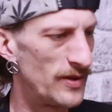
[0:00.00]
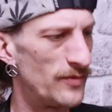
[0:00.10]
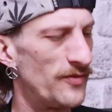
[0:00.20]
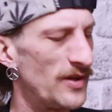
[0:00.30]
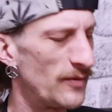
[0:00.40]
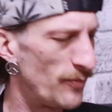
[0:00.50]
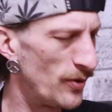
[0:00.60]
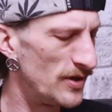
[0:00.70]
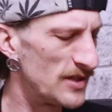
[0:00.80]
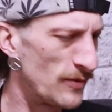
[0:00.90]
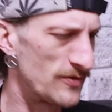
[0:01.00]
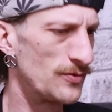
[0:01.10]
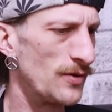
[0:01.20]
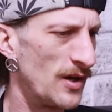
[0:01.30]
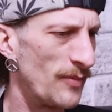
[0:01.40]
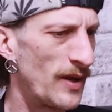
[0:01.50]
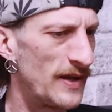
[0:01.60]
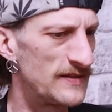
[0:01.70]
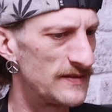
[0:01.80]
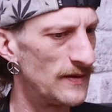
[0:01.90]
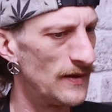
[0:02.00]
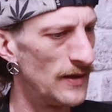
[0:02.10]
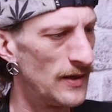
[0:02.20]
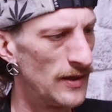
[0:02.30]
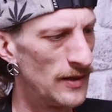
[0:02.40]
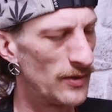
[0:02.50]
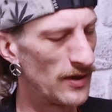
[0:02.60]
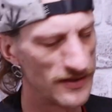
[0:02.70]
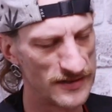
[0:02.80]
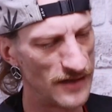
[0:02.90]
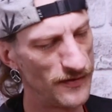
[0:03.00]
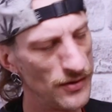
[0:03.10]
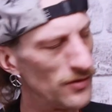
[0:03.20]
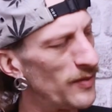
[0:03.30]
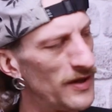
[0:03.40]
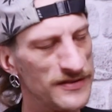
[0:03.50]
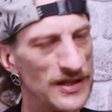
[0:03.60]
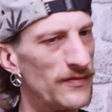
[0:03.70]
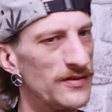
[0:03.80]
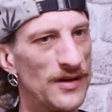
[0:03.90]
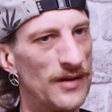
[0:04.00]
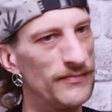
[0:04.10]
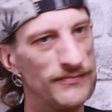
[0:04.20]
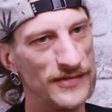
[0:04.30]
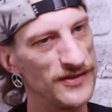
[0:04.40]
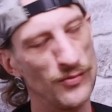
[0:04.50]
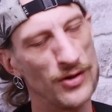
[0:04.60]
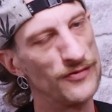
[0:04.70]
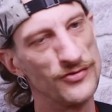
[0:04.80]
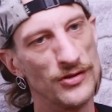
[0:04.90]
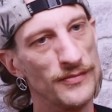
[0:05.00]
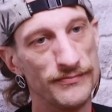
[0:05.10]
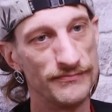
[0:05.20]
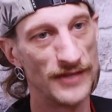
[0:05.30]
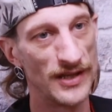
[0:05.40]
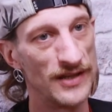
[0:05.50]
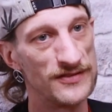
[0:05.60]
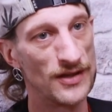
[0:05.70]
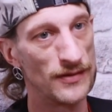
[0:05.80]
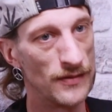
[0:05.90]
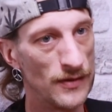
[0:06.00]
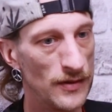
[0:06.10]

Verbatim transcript: people to think about putting this much soil in a place. But like I said, if you're not replacing it every time, it's a one-off job and then it's done.